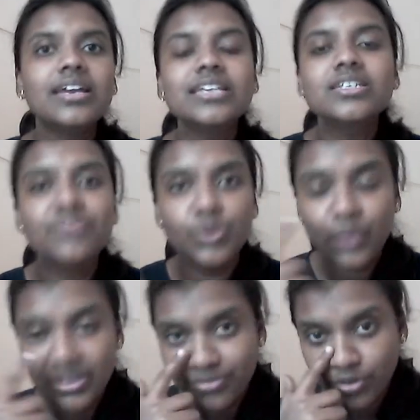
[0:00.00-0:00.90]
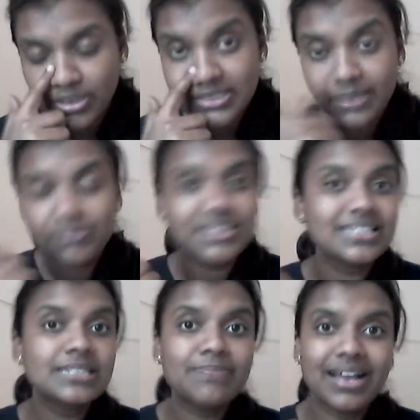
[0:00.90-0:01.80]
interviewing for some
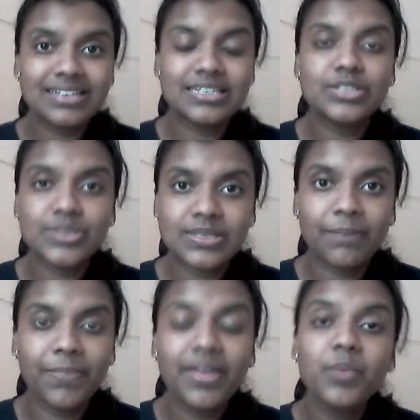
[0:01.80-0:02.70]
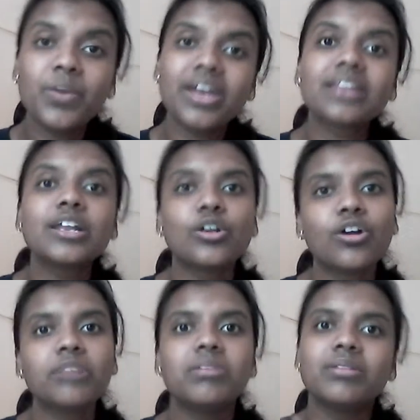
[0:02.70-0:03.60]
business magazines or something, where they
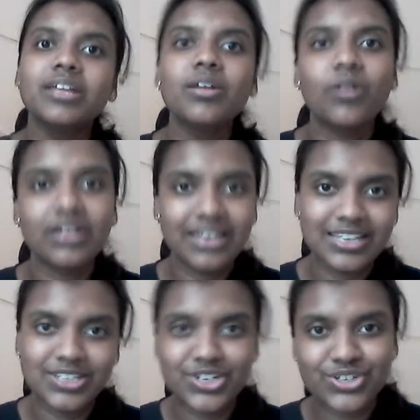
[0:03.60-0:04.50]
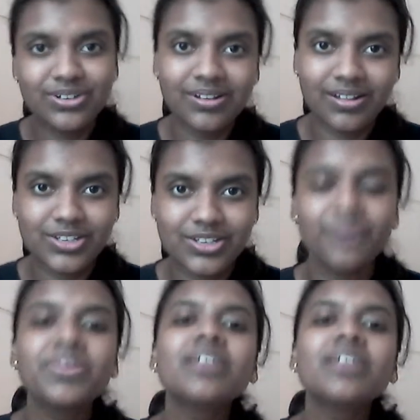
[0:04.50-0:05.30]
talk about their organizational culture.